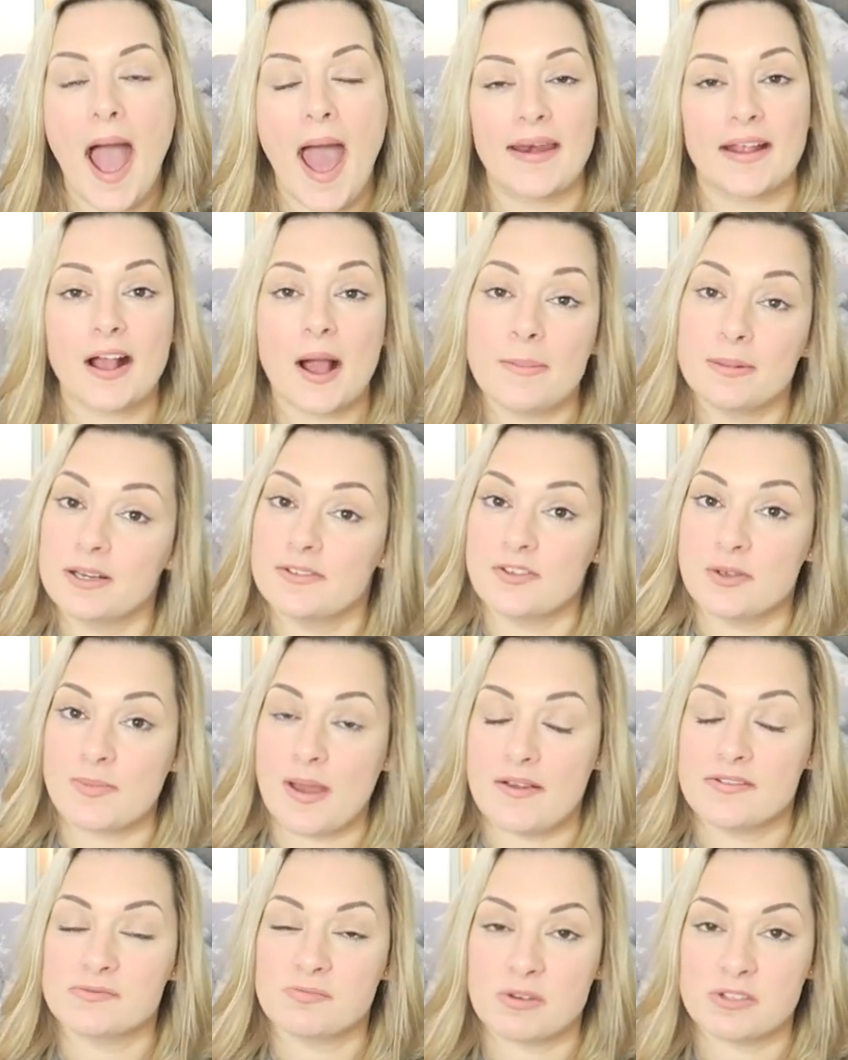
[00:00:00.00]
and a couple of you
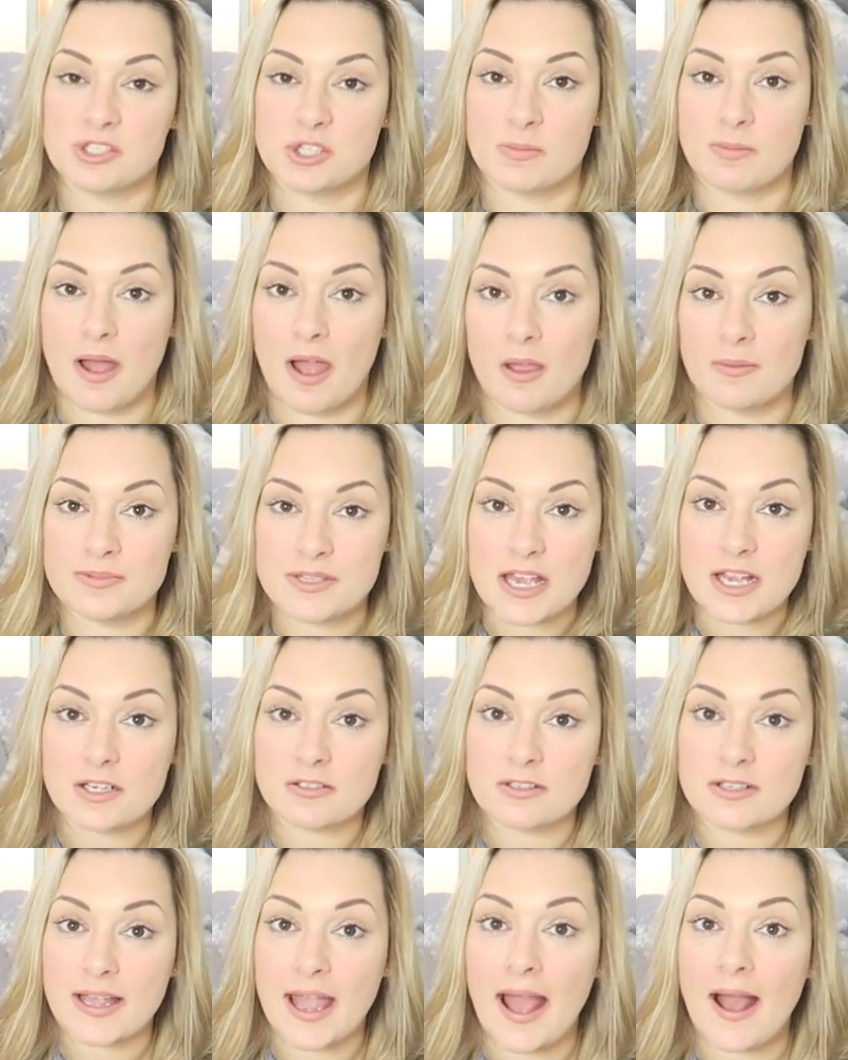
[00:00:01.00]
may have spotted on my home
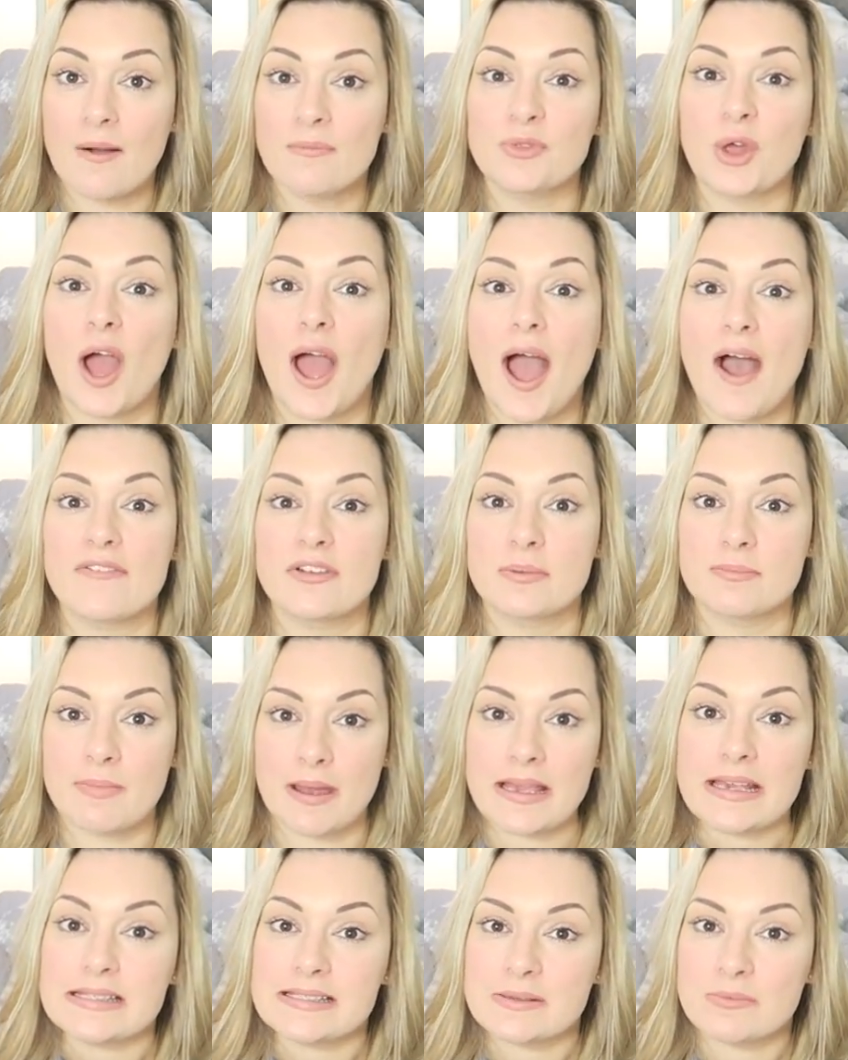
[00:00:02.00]
decor account but i have an
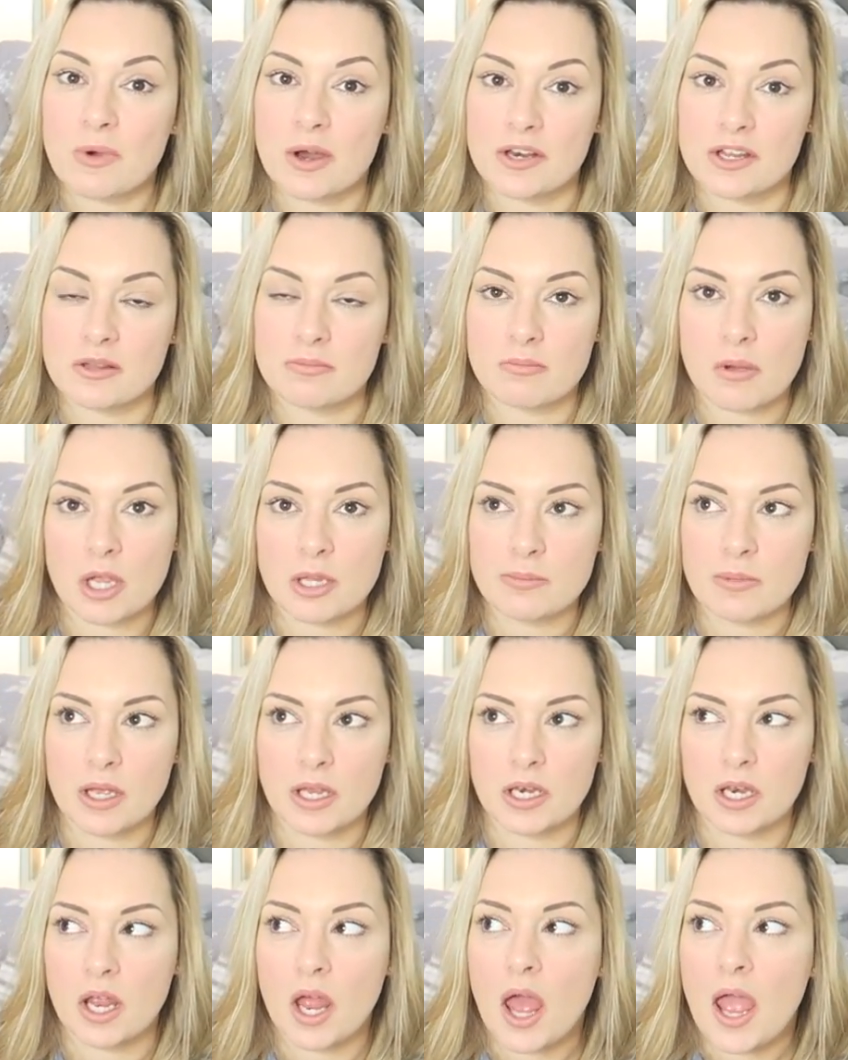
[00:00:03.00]
amazing one at the
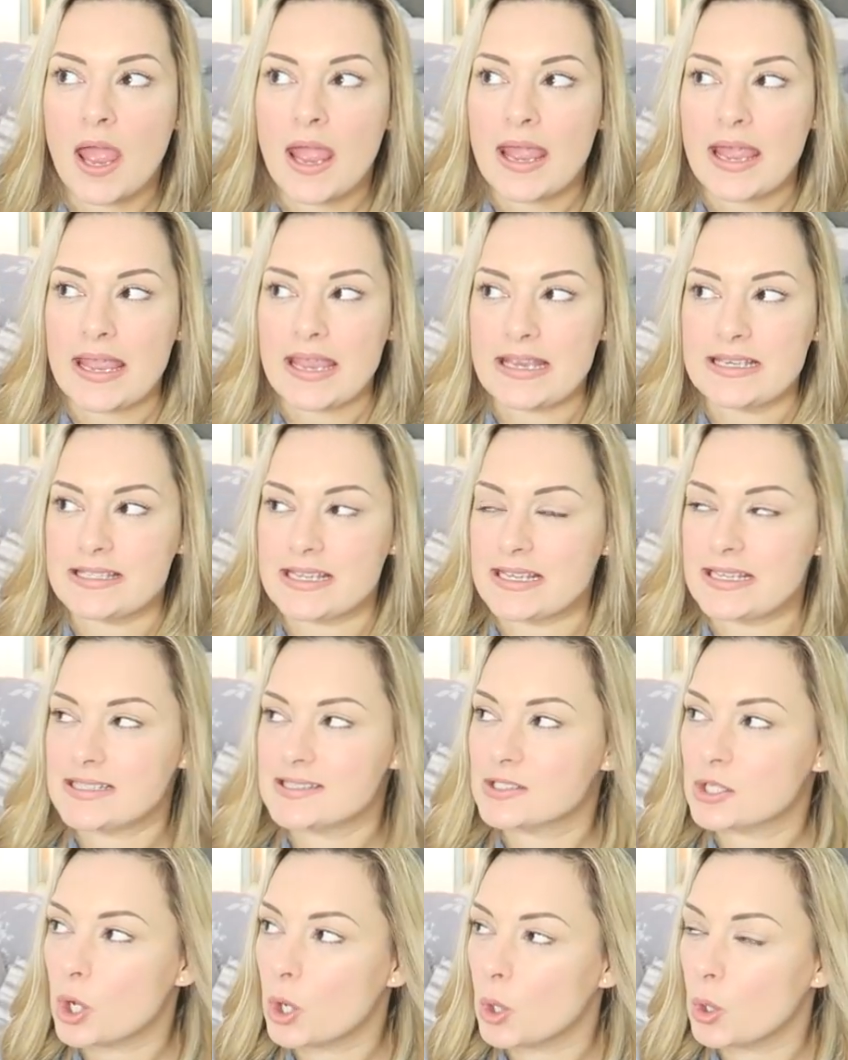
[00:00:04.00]
moment it
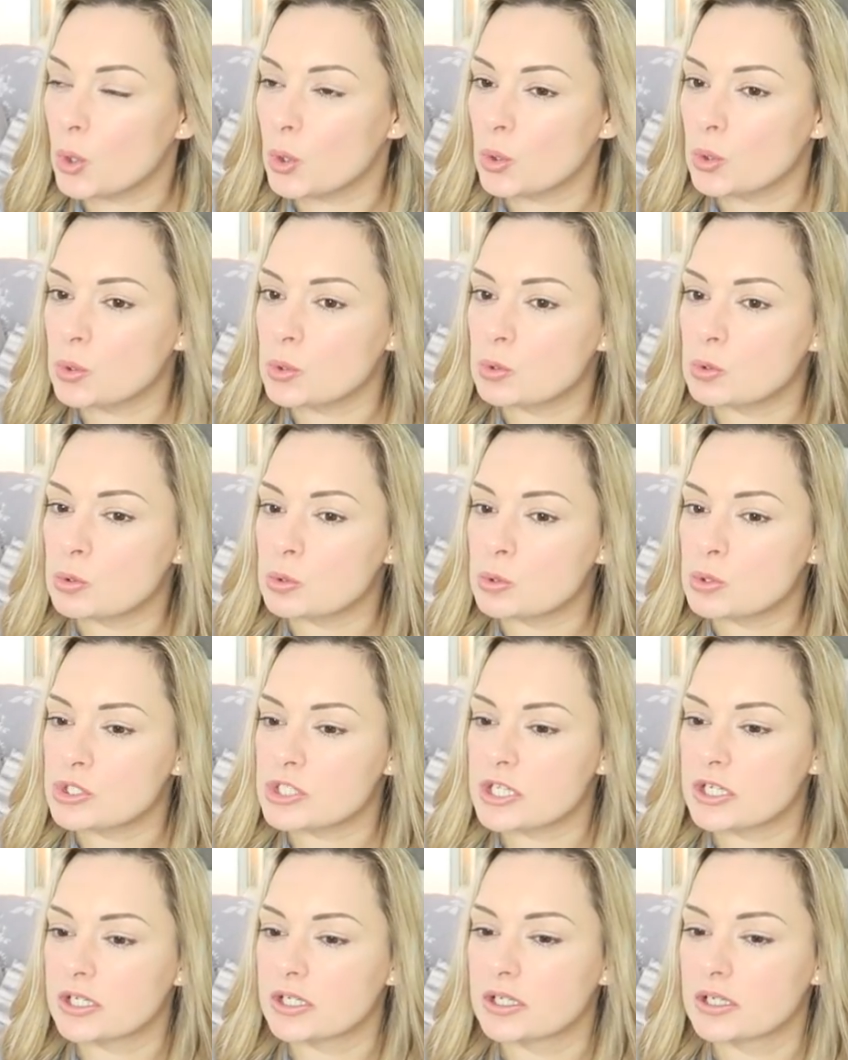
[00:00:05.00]
is
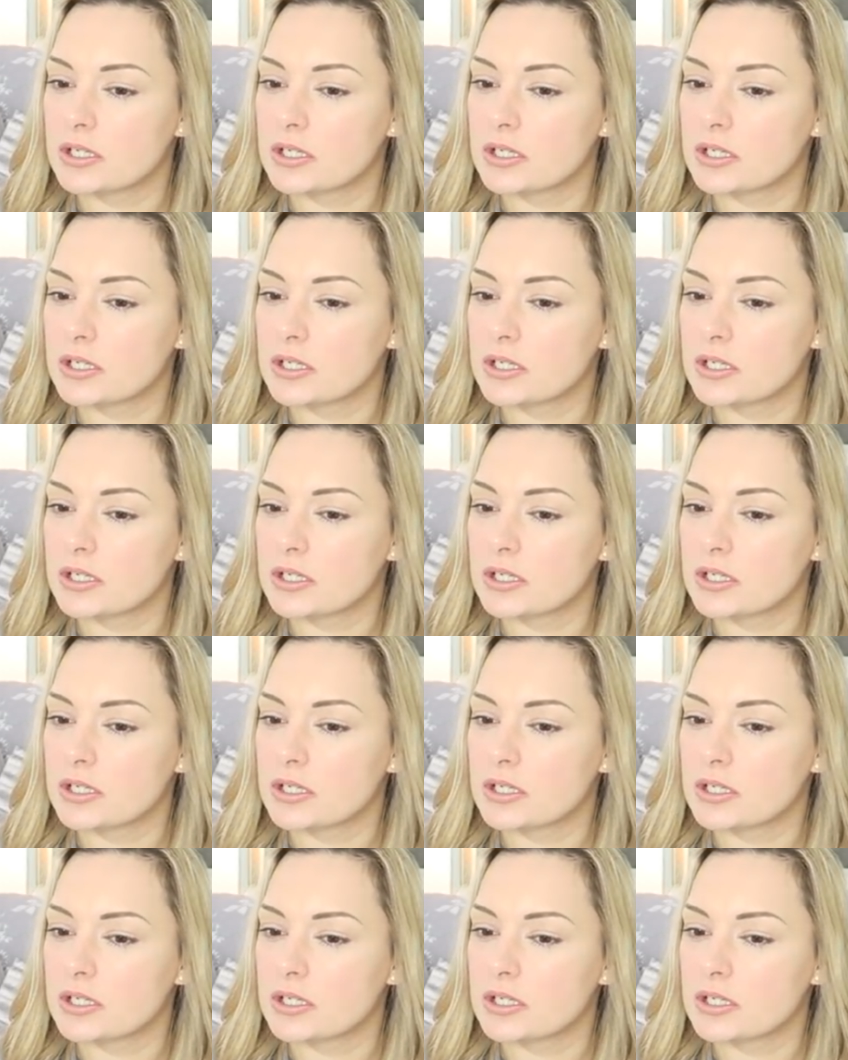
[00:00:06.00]
called